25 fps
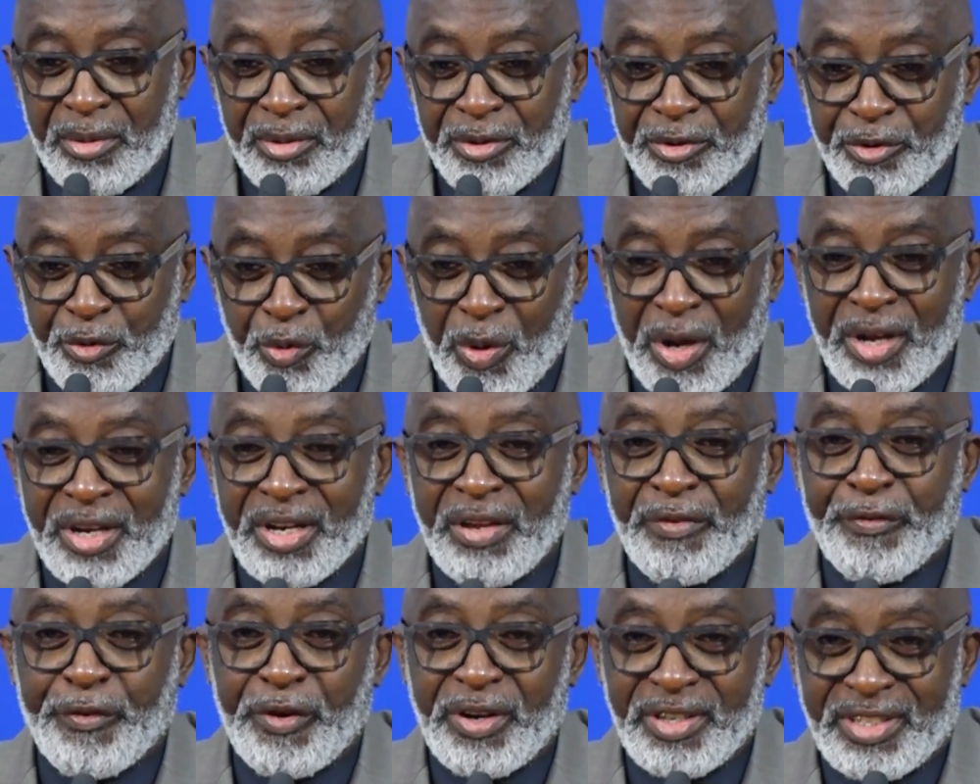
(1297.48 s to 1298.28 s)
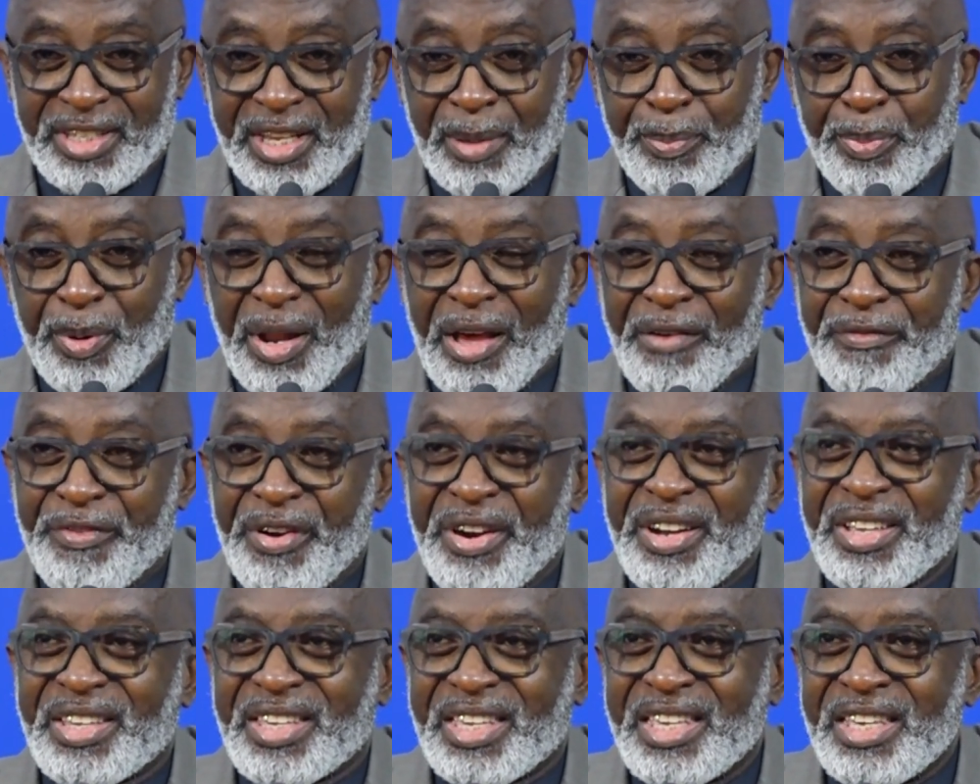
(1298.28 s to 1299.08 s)
Rwanda, for example, are
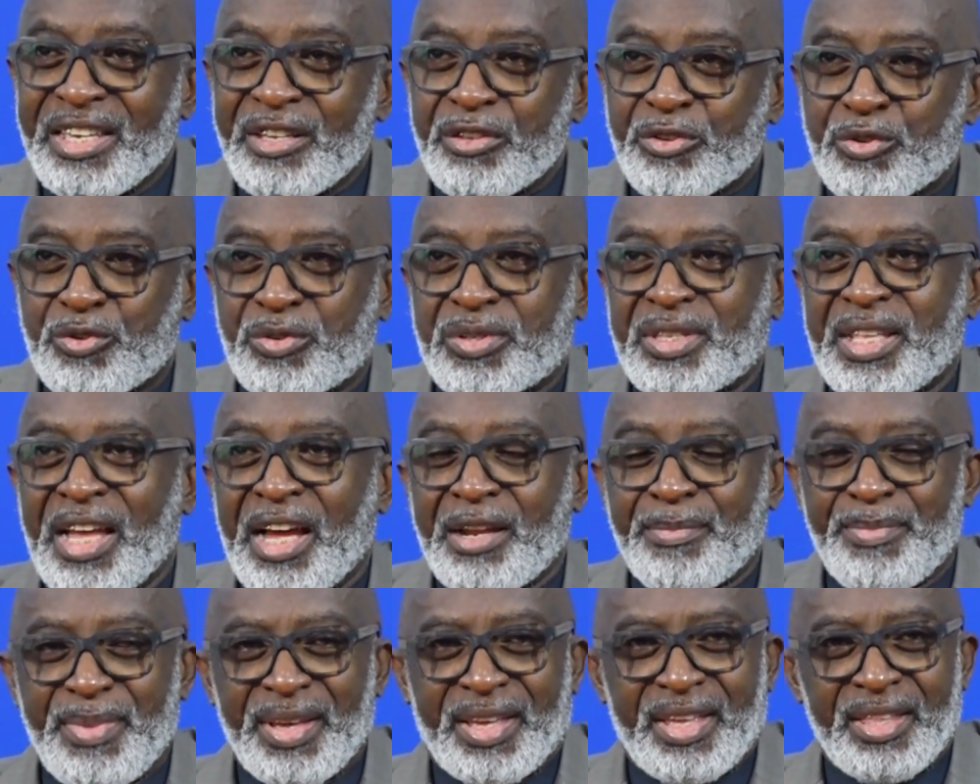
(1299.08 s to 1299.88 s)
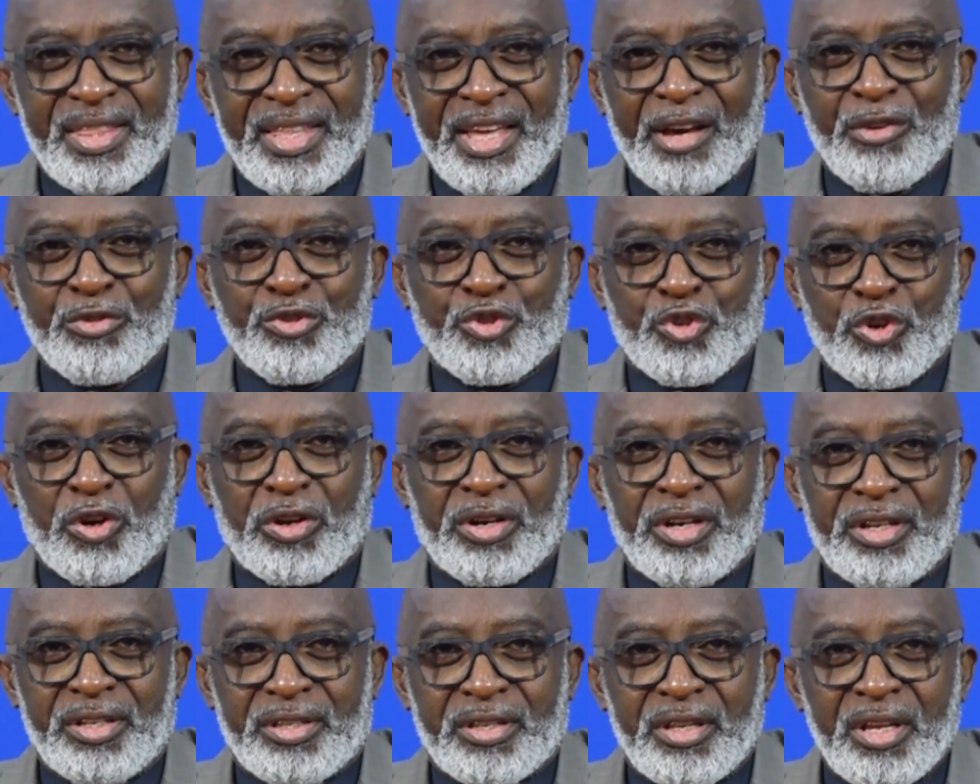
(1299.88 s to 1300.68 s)
very keen to start making their own
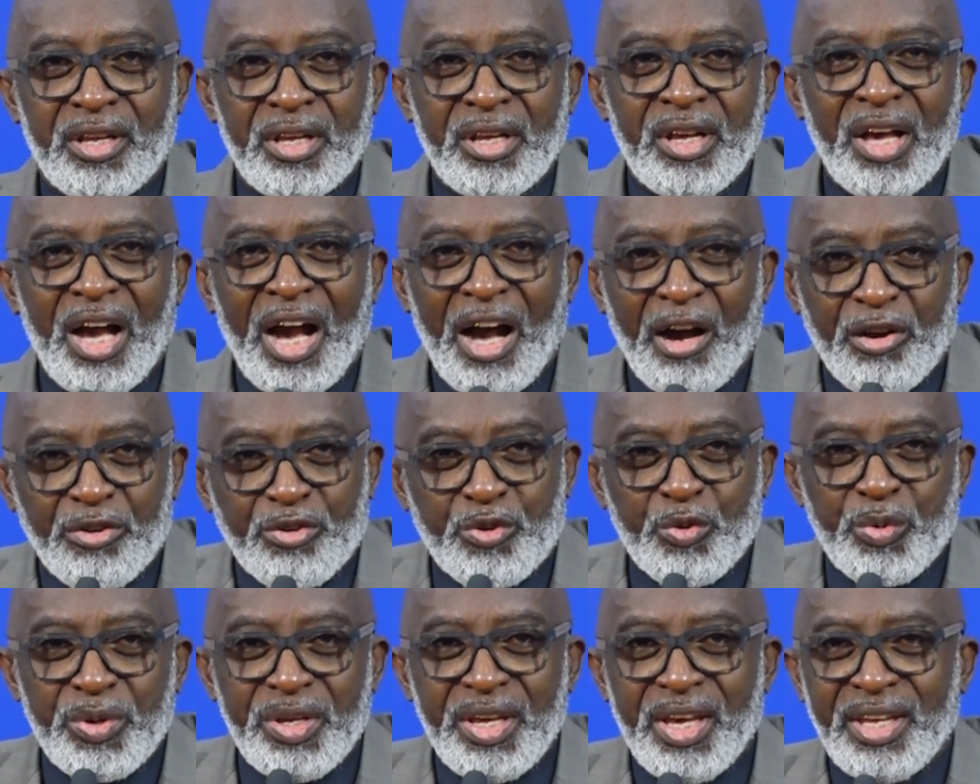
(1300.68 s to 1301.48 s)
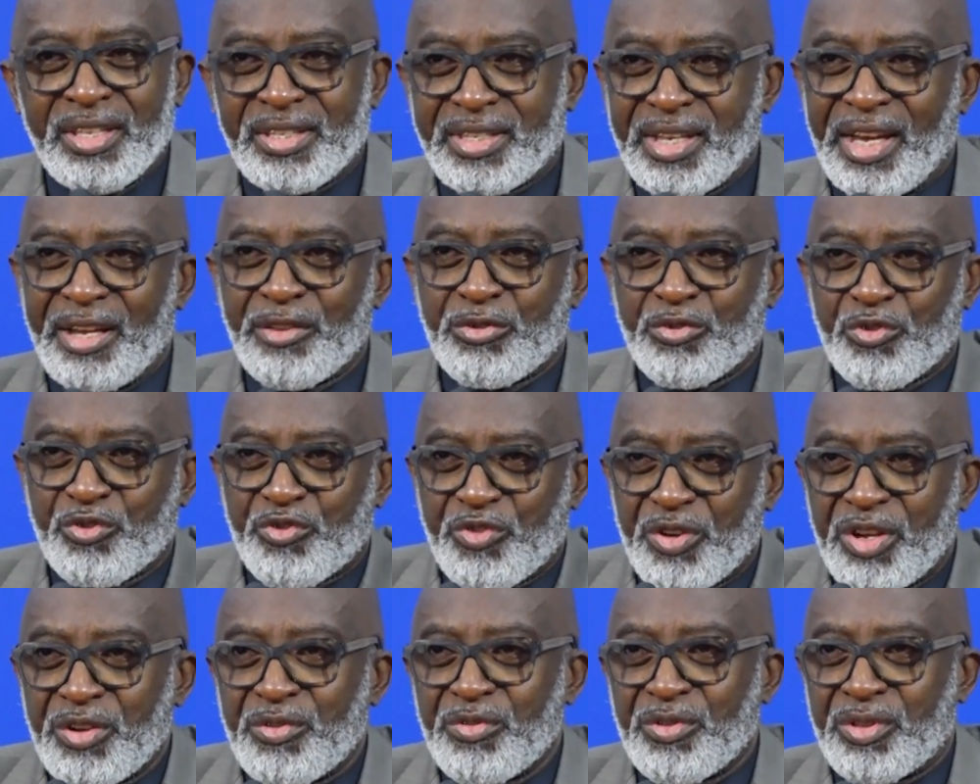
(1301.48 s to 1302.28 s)
chocolate. How do we enter into
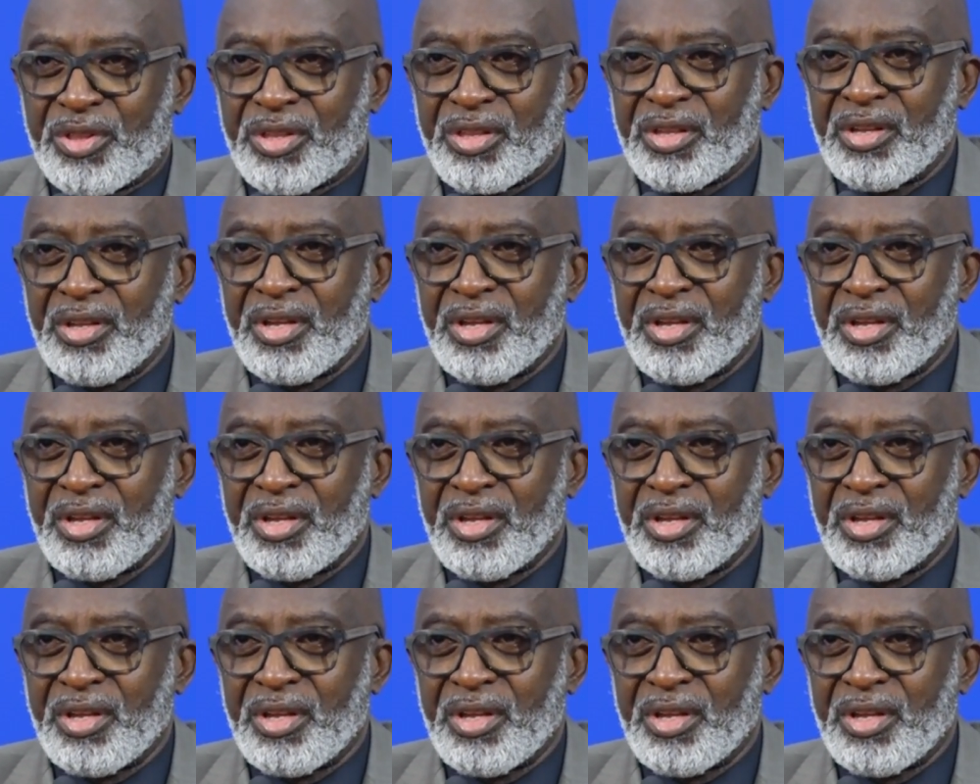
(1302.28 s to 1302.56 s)
trade with